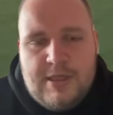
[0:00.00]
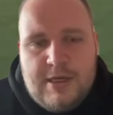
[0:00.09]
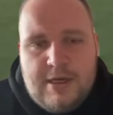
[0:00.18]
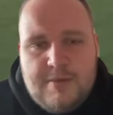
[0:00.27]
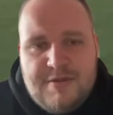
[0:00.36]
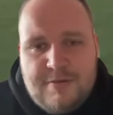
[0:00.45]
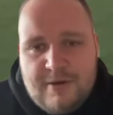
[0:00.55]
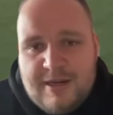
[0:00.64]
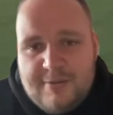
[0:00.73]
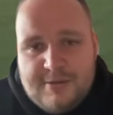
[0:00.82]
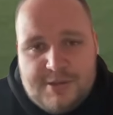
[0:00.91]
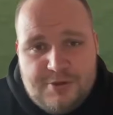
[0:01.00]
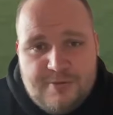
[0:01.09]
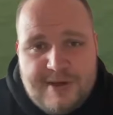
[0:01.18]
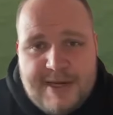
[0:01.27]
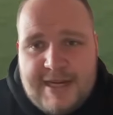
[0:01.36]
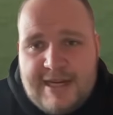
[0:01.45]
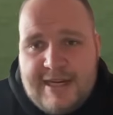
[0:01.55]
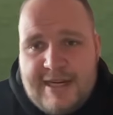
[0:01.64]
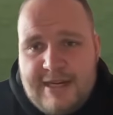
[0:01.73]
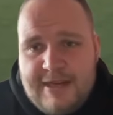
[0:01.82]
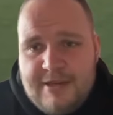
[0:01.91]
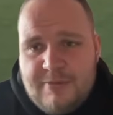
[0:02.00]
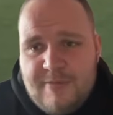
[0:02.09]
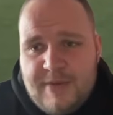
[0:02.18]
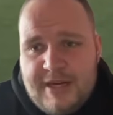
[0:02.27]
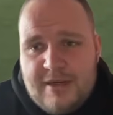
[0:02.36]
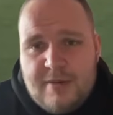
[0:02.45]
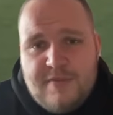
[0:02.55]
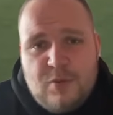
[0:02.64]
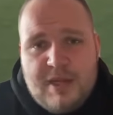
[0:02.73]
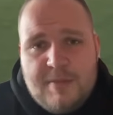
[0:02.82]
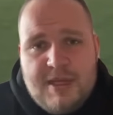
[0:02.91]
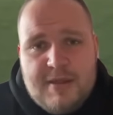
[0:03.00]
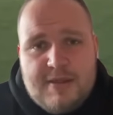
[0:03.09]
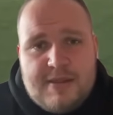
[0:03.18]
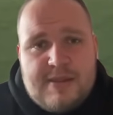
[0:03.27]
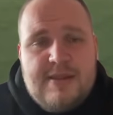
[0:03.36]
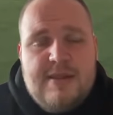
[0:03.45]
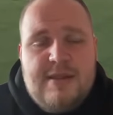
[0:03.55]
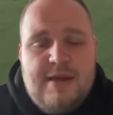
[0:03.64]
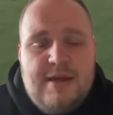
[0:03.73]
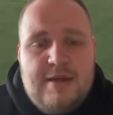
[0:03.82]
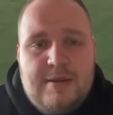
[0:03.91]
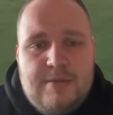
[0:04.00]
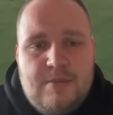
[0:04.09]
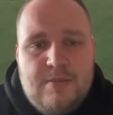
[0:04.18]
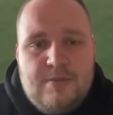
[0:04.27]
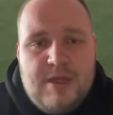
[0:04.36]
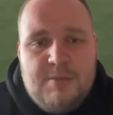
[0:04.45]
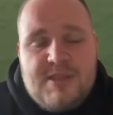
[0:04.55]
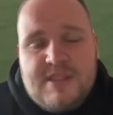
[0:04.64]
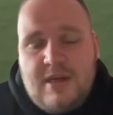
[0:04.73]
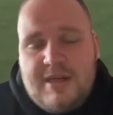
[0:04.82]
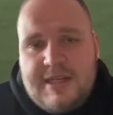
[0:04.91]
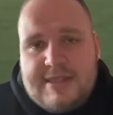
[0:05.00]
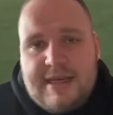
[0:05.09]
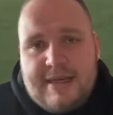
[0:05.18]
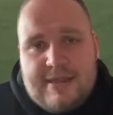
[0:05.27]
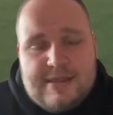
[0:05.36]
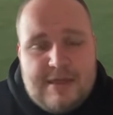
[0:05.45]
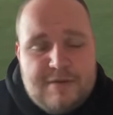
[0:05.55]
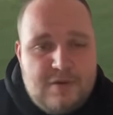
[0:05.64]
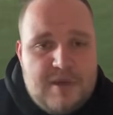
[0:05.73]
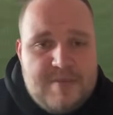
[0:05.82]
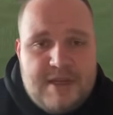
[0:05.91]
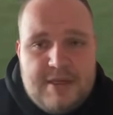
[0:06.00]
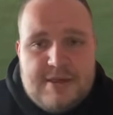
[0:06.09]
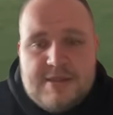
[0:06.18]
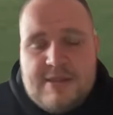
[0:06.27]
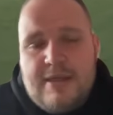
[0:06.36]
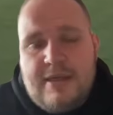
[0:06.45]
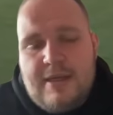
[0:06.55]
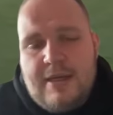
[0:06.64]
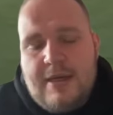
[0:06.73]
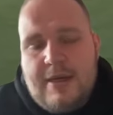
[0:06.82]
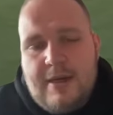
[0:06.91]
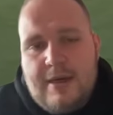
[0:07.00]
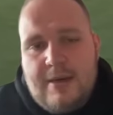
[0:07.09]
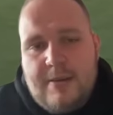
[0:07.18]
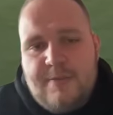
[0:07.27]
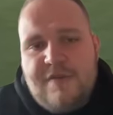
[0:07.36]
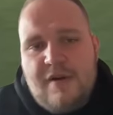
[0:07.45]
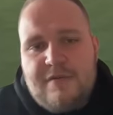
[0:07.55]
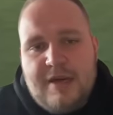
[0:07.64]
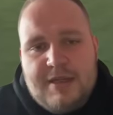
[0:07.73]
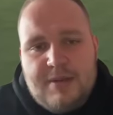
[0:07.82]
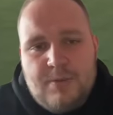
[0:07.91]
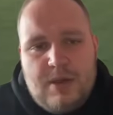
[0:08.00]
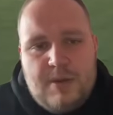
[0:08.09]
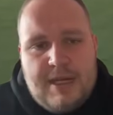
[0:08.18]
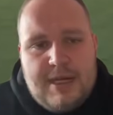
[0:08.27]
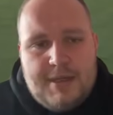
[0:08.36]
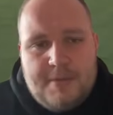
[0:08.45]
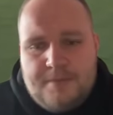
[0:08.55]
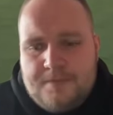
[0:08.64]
If we're able to regain it here, then we've made up 40 meters, and we're starting the attack, as I said, 40 meters further ahead than where we had it.